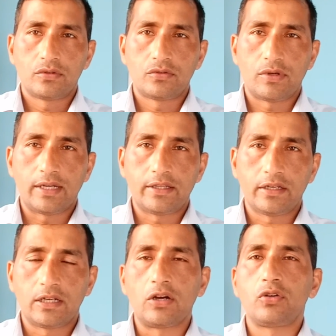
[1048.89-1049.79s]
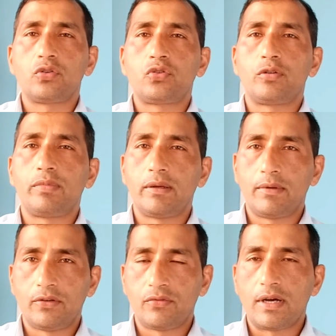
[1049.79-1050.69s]
So I think now you should be
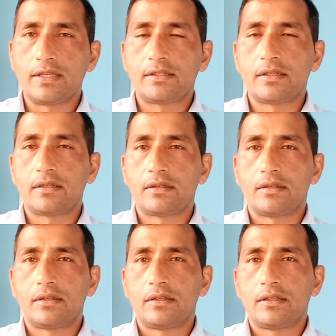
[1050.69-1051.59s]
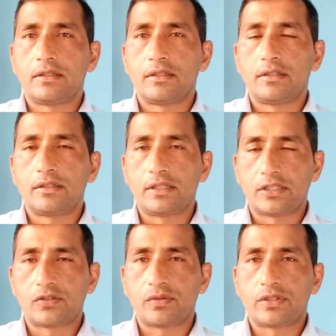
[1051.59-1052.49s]
able to answer
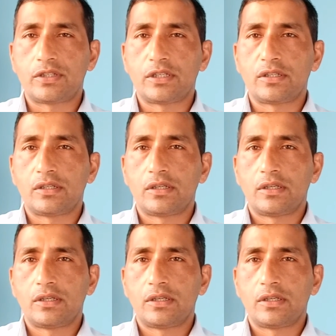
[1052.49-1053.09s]
this question